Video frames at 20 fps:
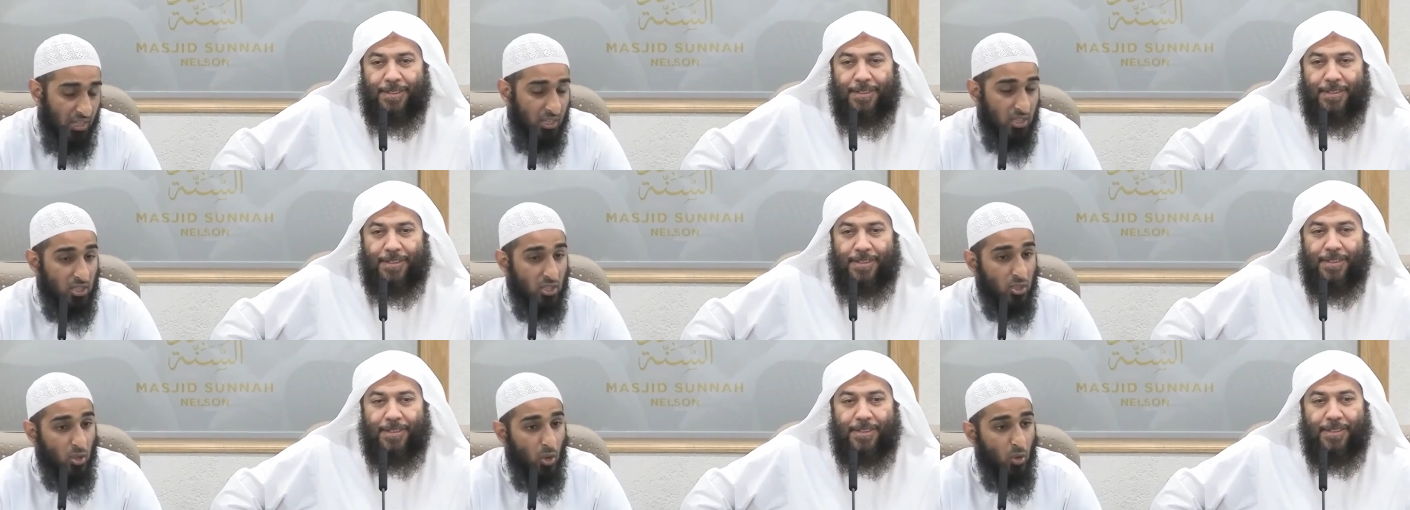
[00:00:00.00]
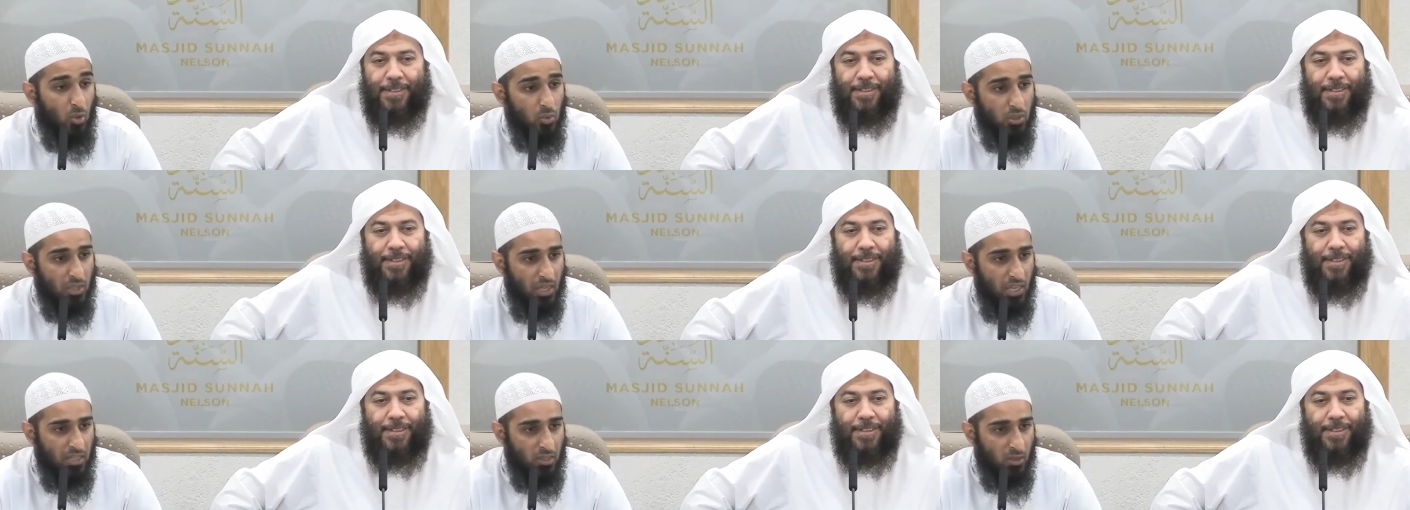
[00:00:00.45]
Speaker 1: he
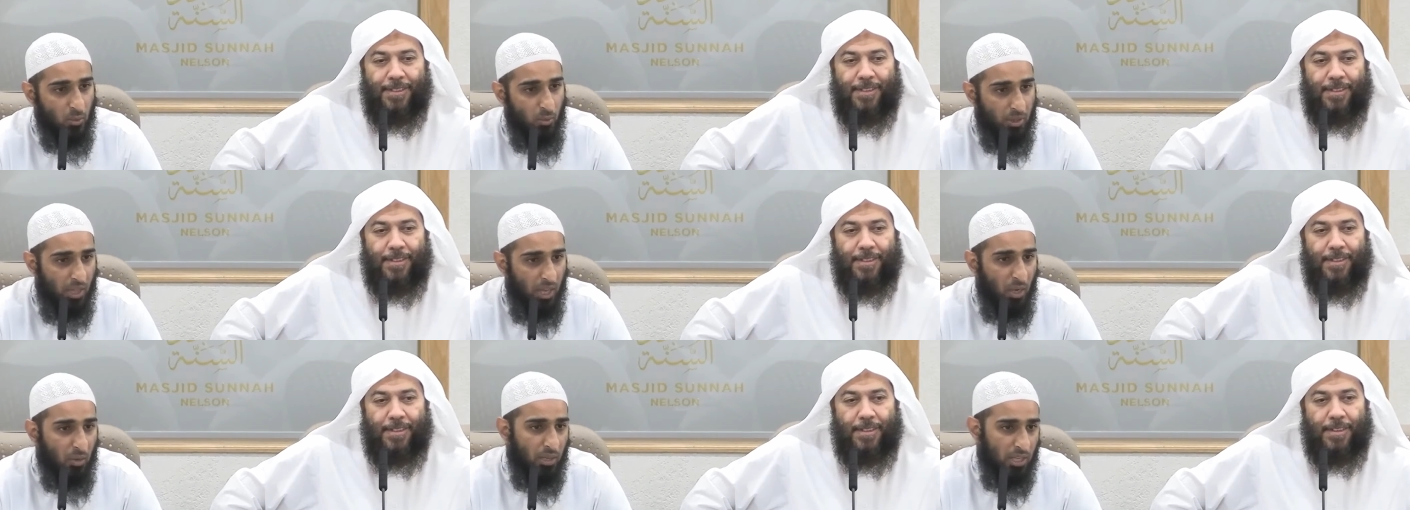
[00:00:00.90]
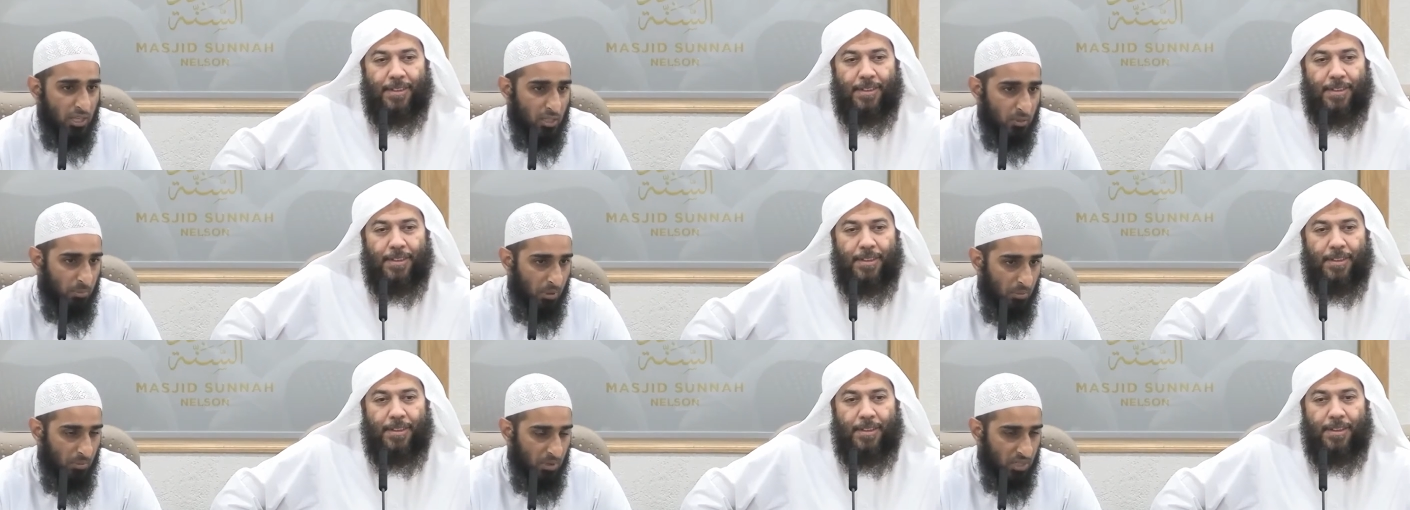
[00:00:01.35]
sold it without
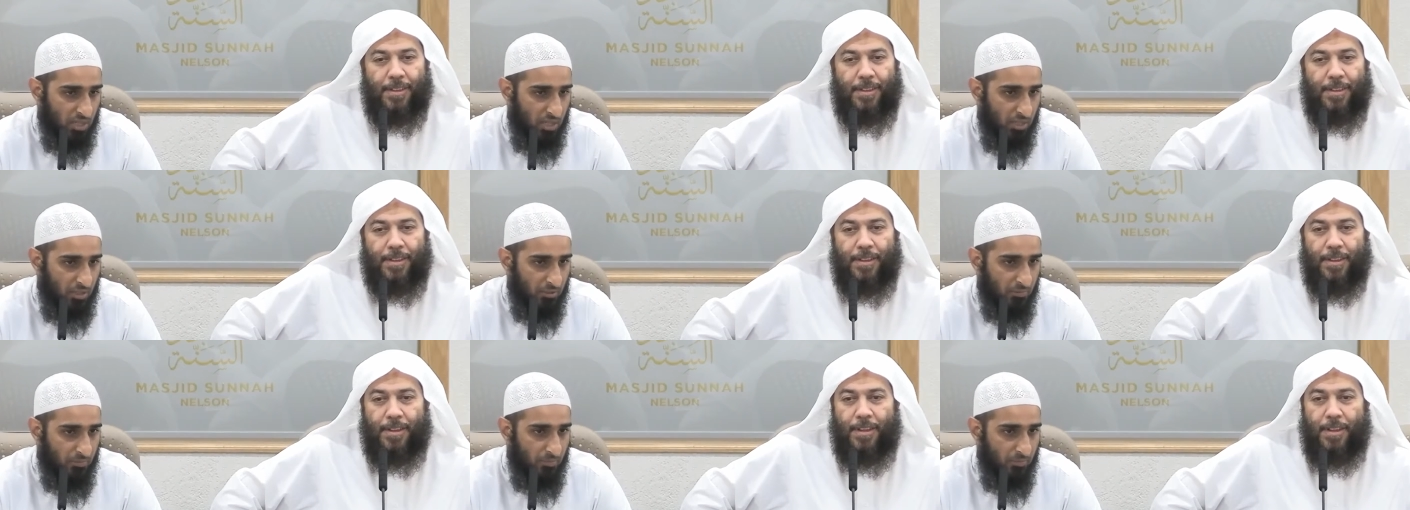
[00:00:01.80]
his permission.